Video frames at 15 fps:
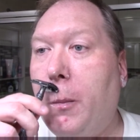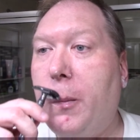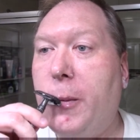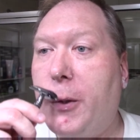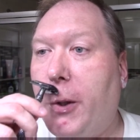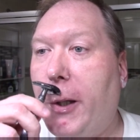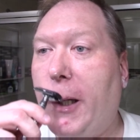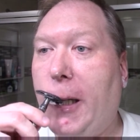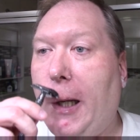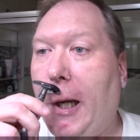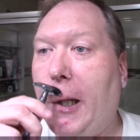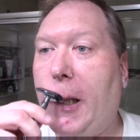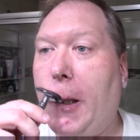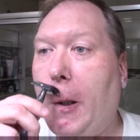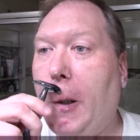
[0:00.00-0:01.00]
So I
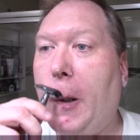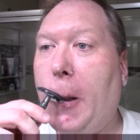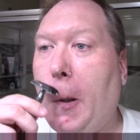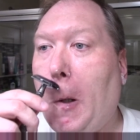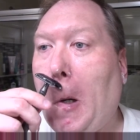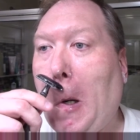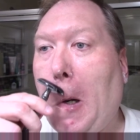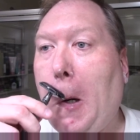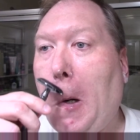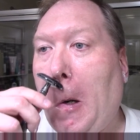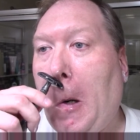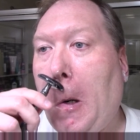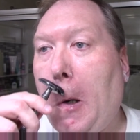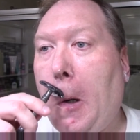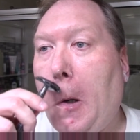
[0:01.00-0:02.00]
got the
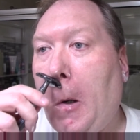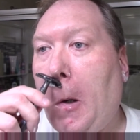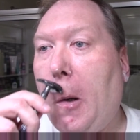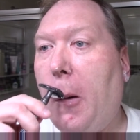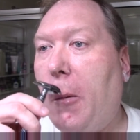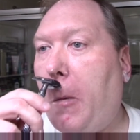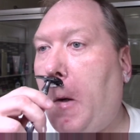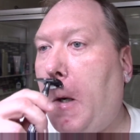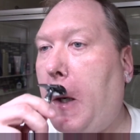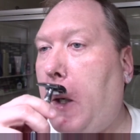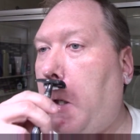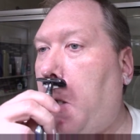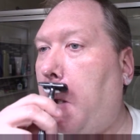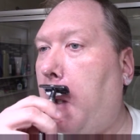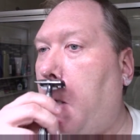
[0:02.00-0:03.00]
front
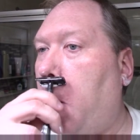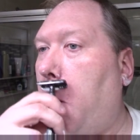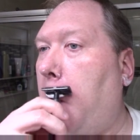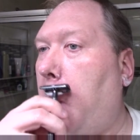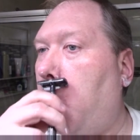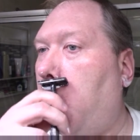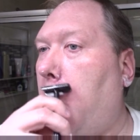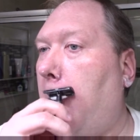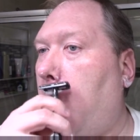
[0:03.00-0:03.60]
yard done.